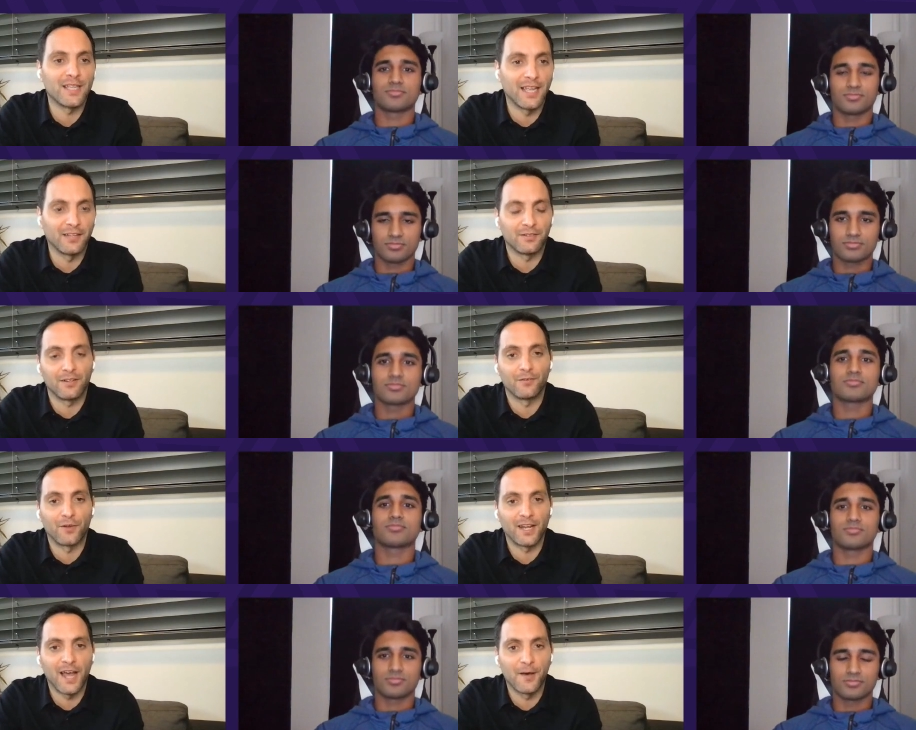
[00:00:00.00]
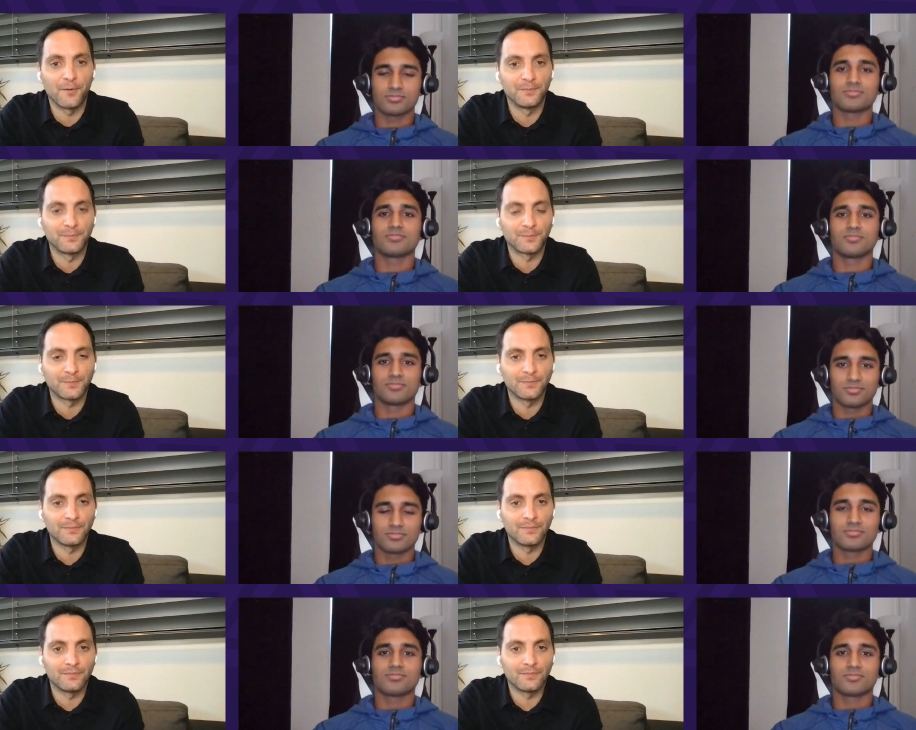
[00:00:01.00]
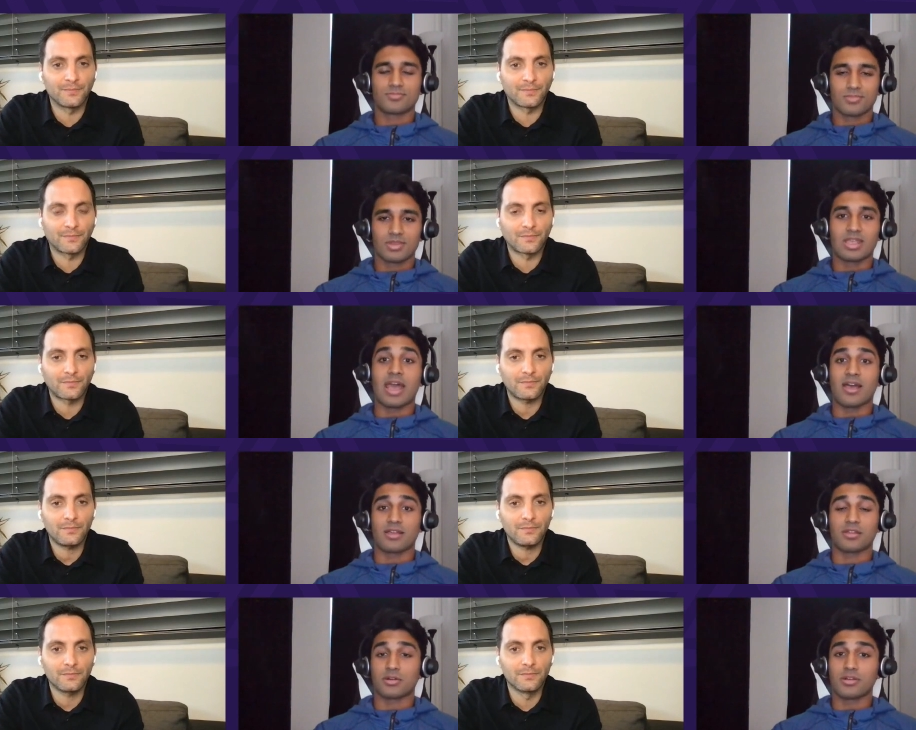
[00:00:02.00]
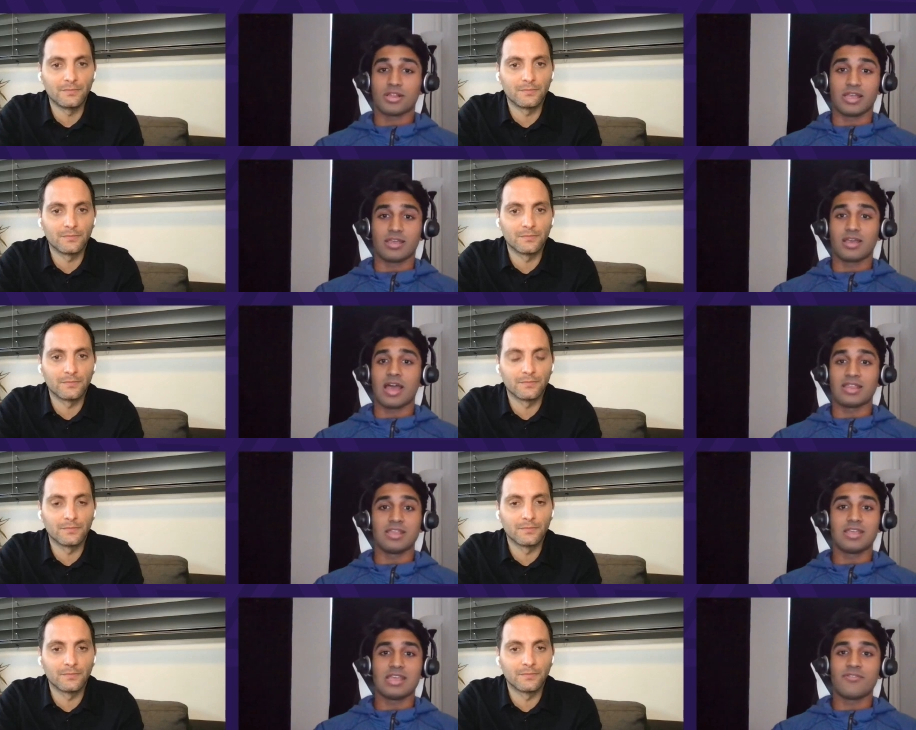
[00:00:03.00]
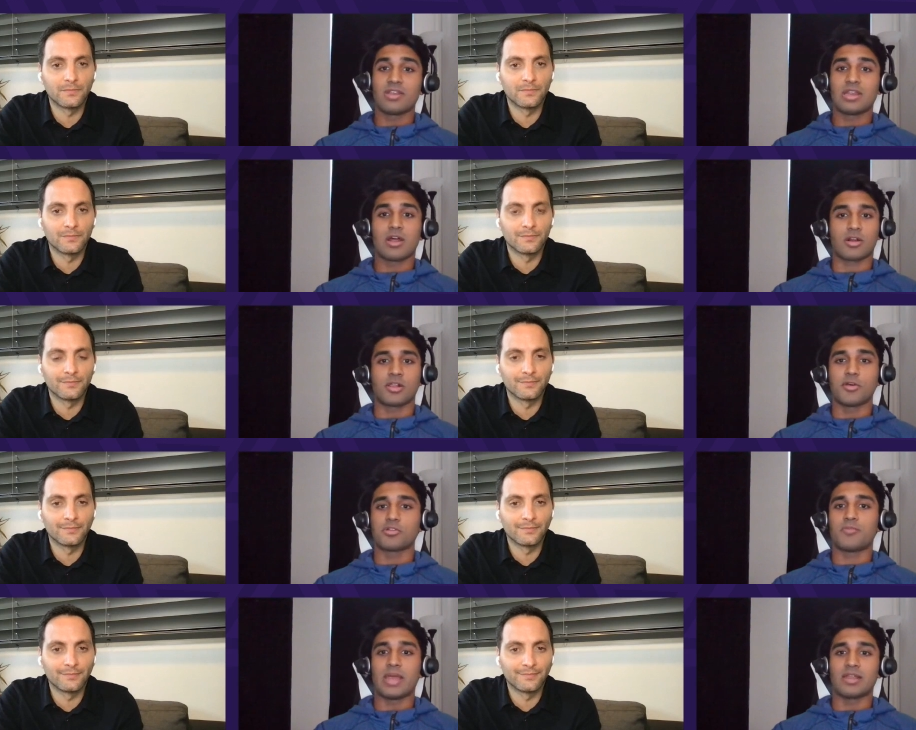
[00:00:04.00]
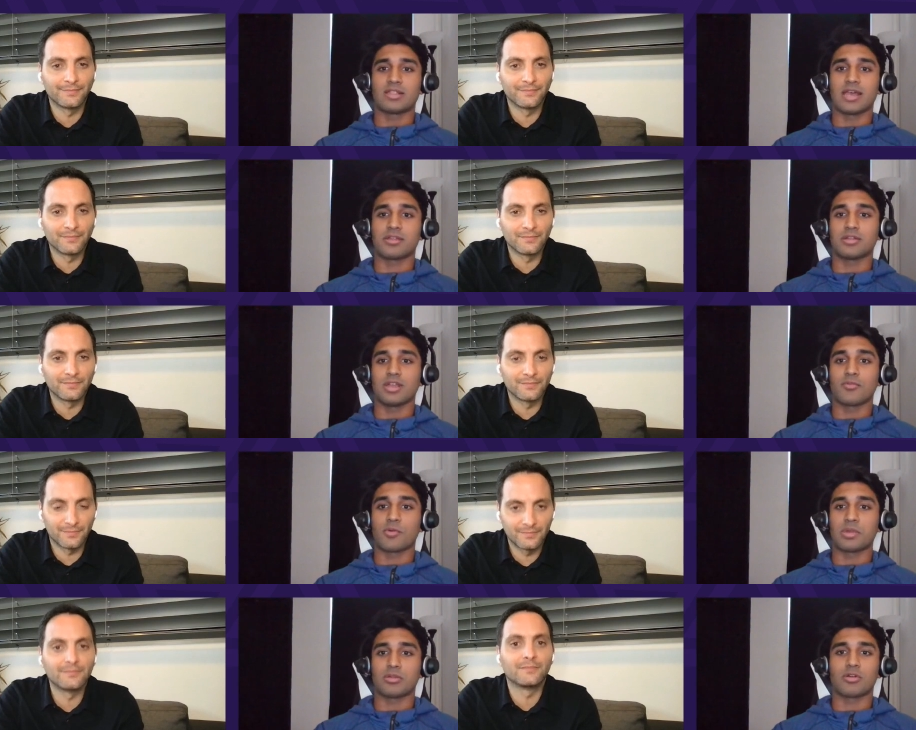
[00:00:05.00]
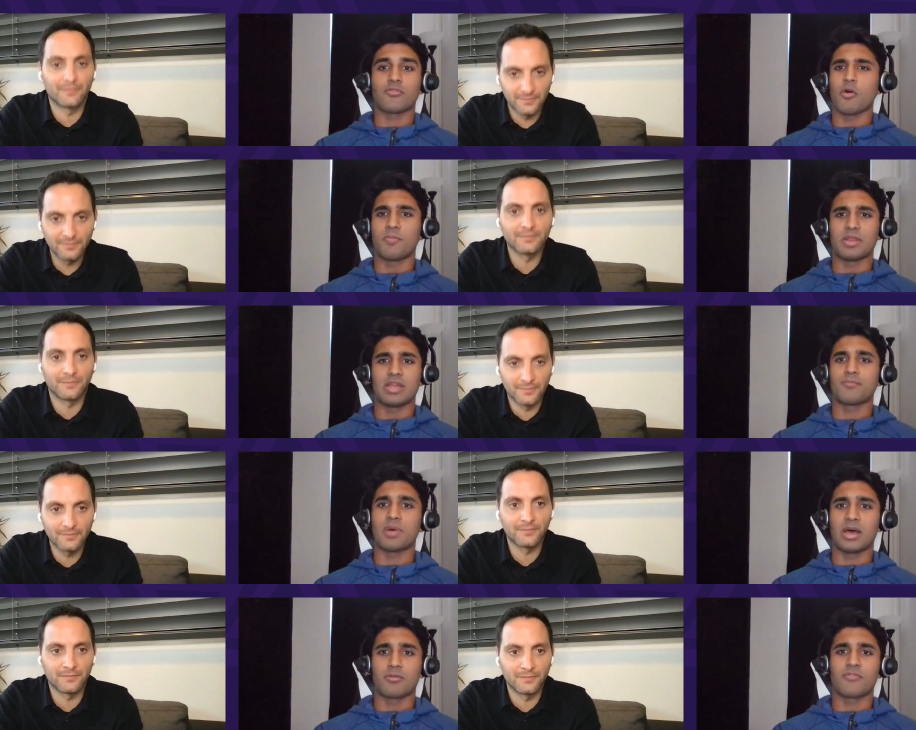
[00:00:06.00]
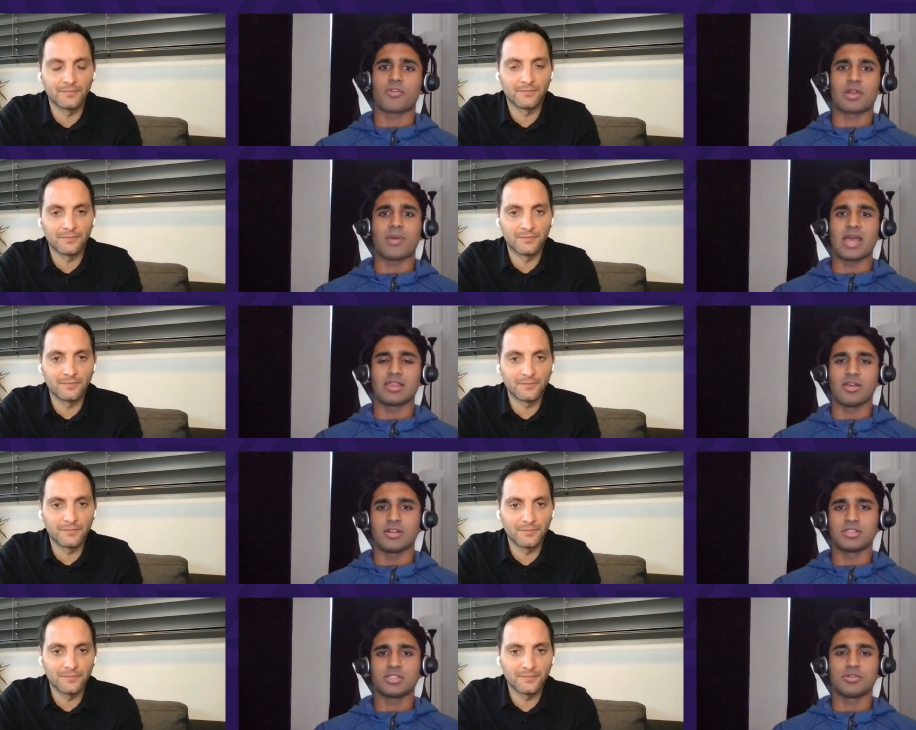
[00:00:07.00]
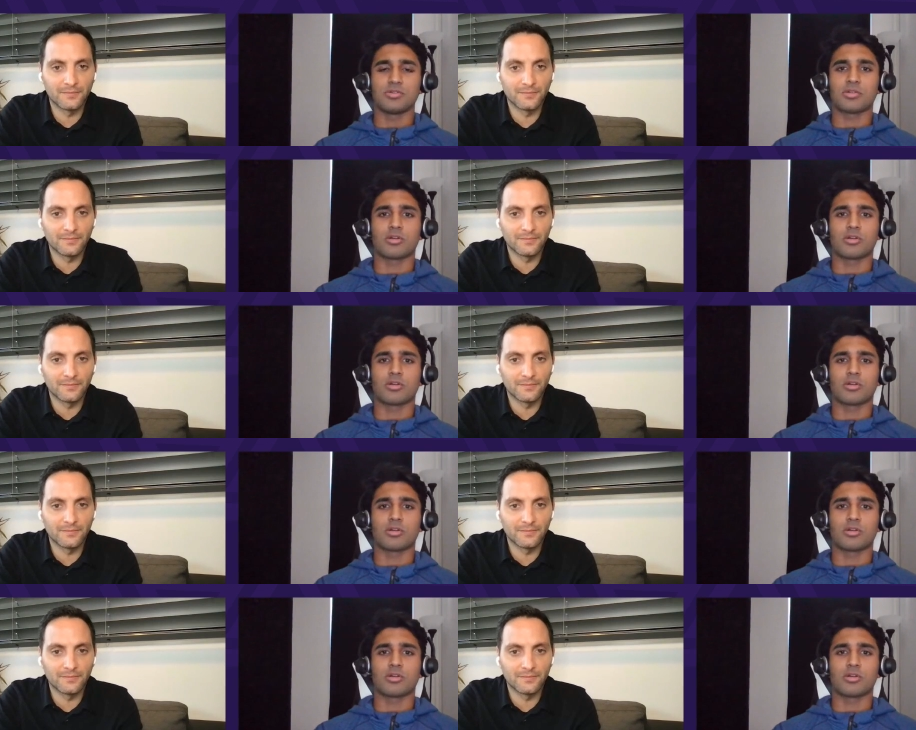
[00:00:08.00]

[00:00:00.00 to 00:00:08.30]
Speaker 1: using it right now?
Speaker 2: Yeah, certainly. I think even in our closed beta testing, where we sort of opened up uh, Rivery Python to